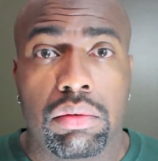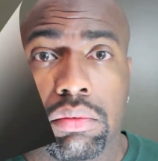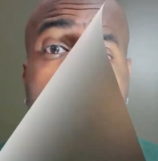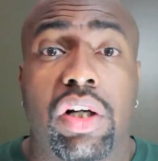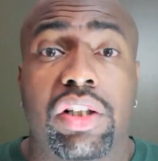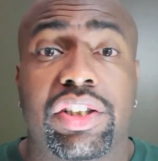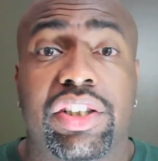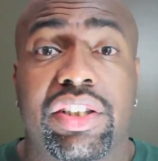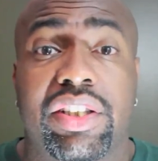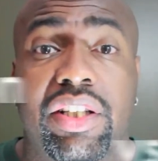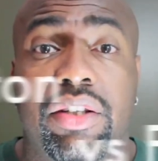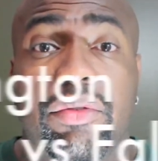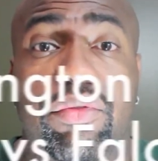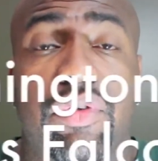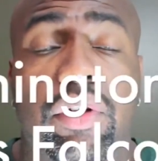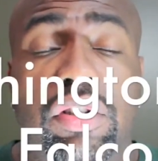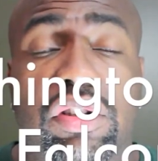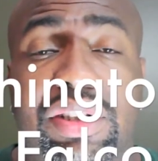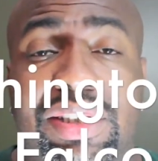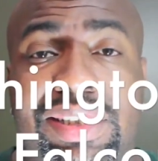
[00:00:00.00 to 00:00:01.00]
Washington
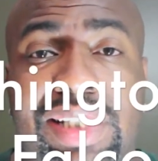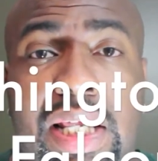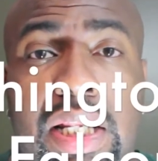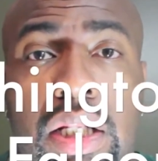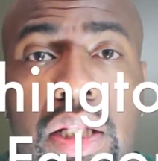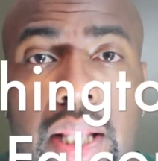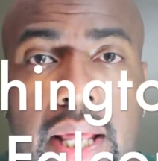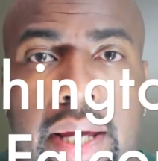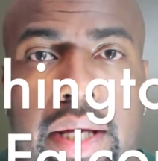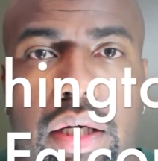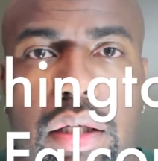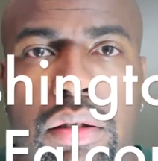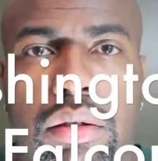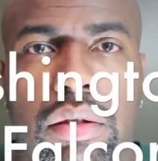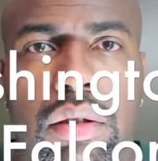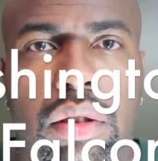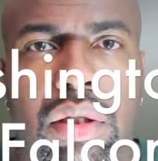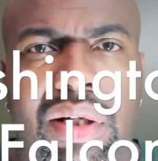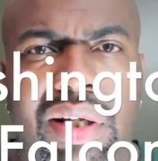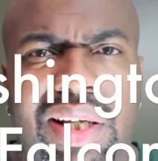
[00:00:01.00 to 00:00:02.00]
versus Atlanta.
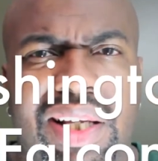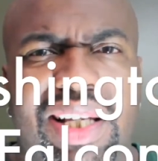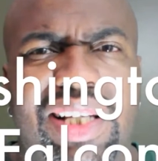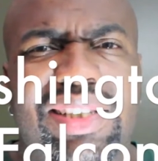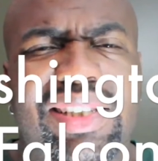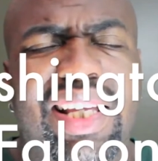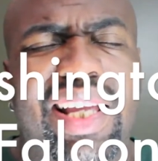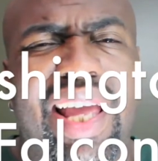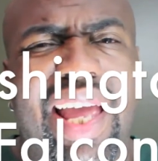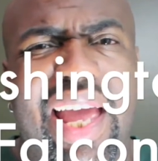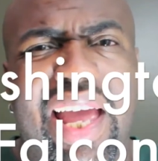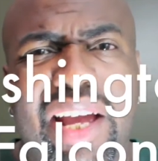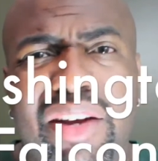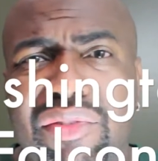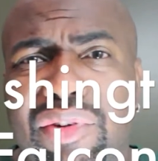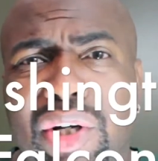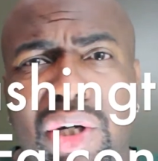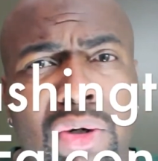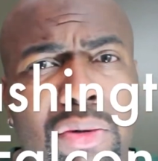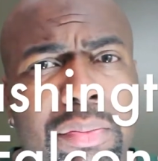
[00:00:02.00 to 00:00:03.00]
Is it
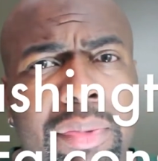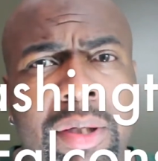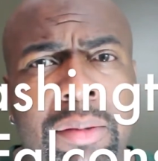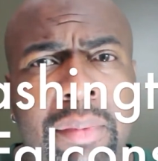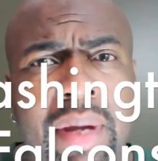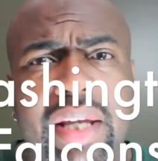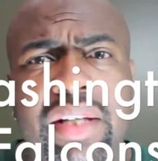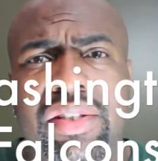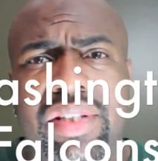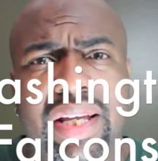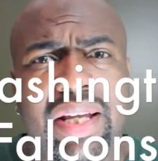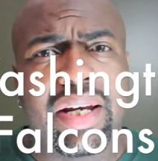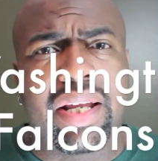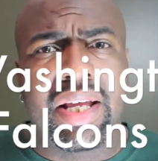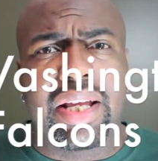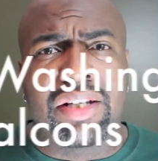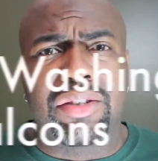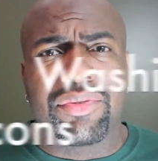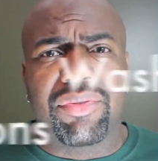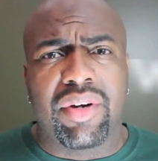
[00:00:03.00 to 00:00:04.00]
ever going to be Mike
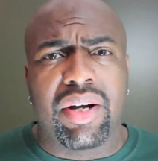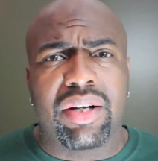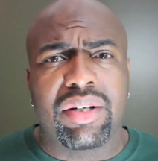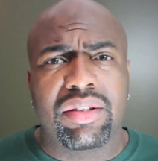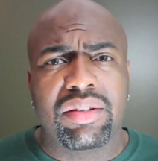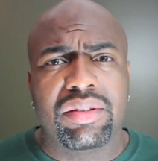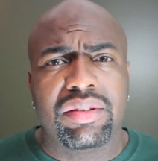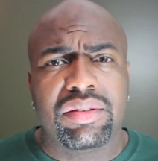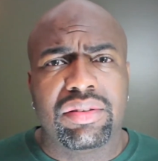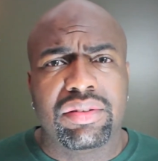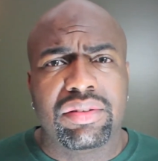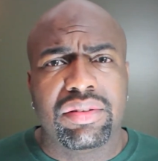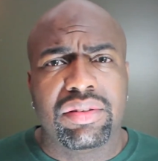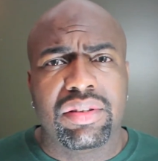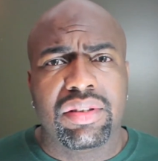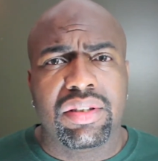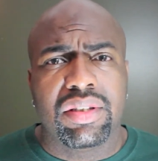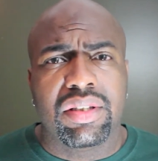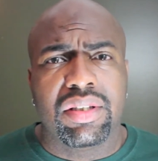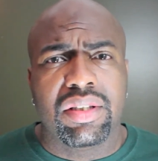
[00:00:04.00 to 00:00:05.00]
Shanahan's fault?
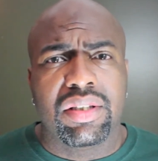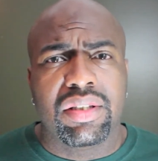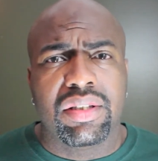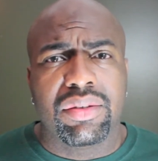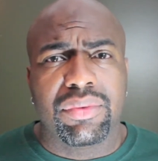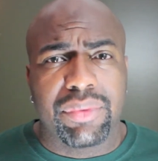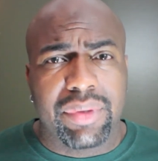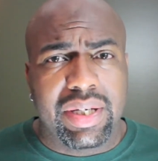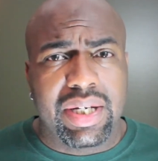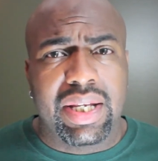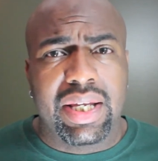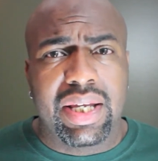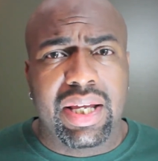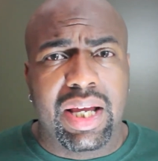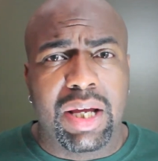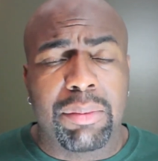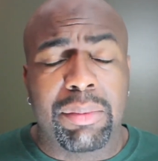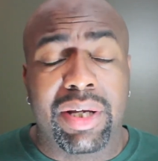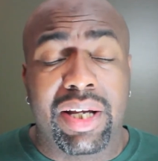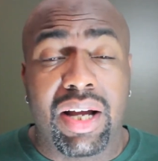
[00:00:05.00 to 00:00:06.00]
Really?
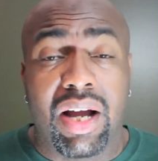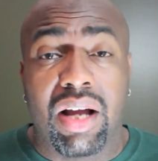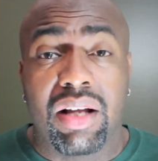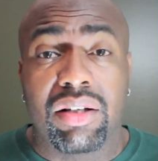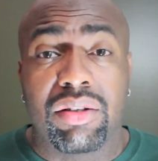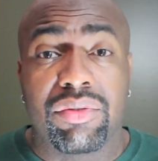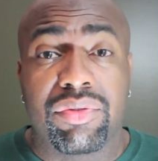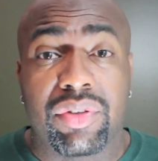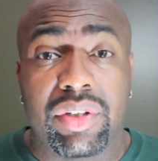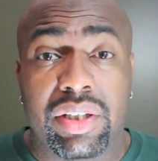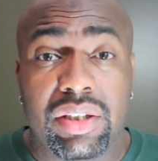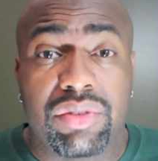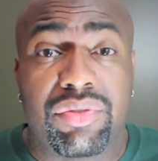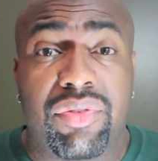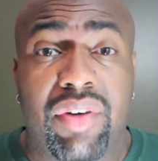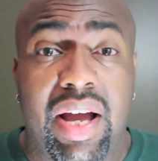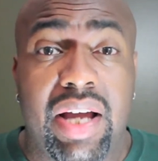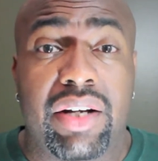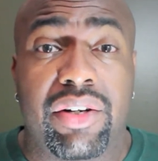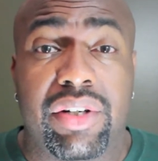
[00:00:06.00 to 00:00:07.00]
I've been calling for his
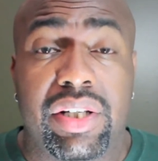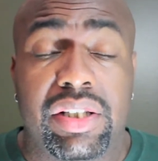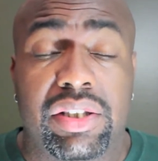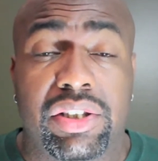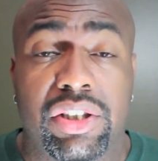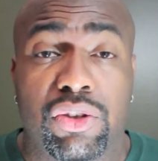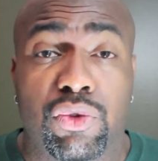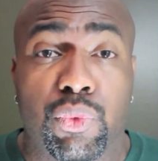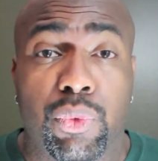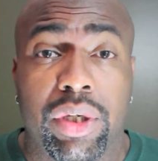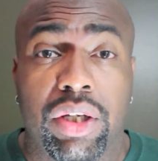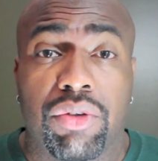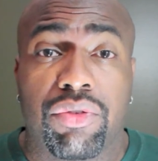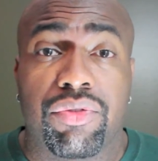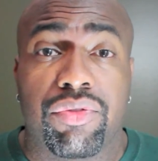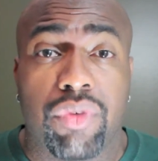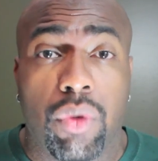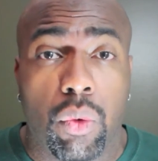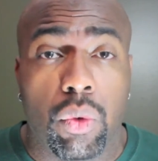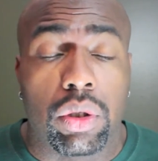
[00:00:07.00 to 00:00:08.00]
firing since week
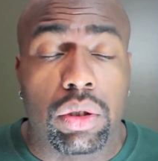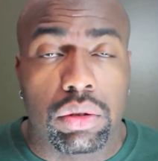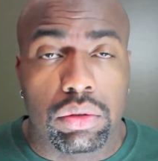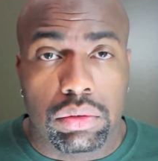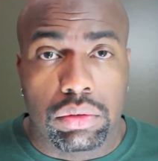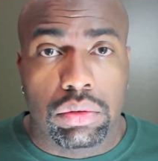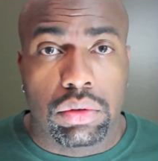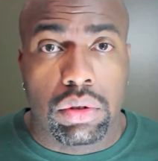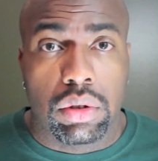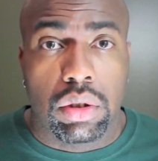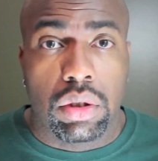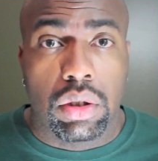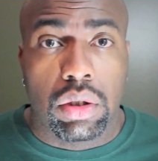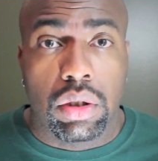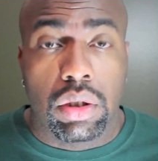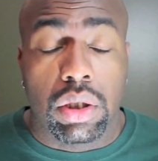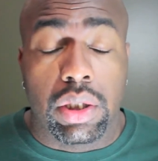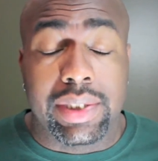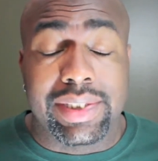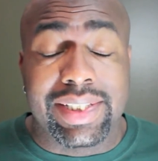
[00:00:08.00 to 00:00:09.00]
4.
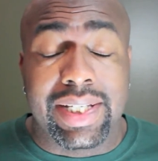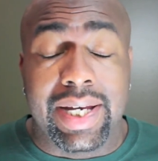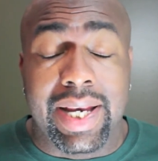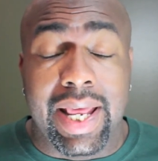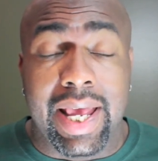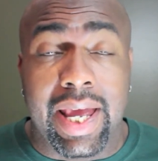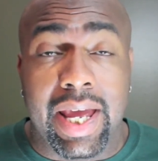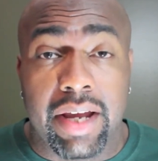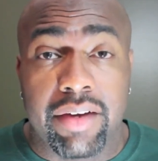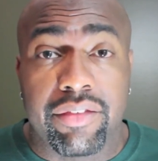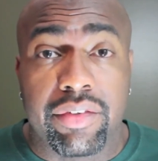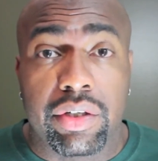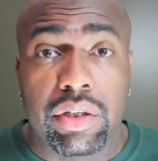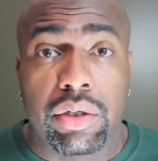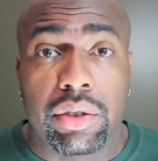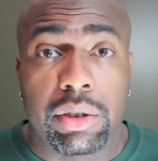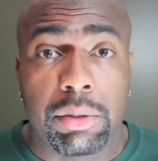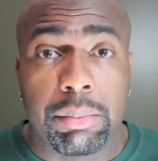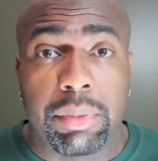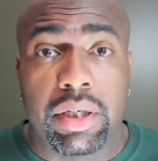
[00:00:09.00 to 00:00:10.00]
Is it ever
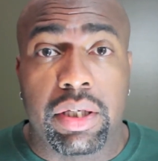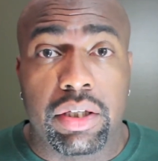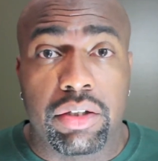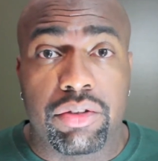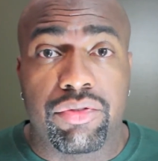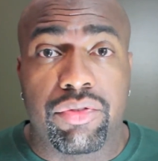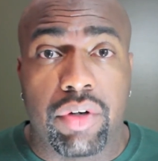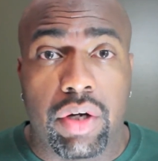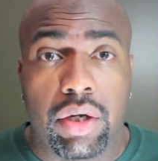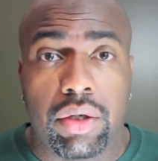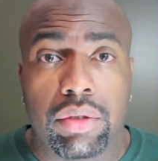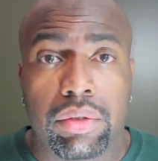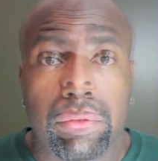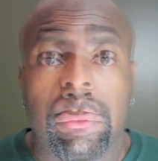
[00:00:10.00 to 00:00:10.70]
going to be his fault?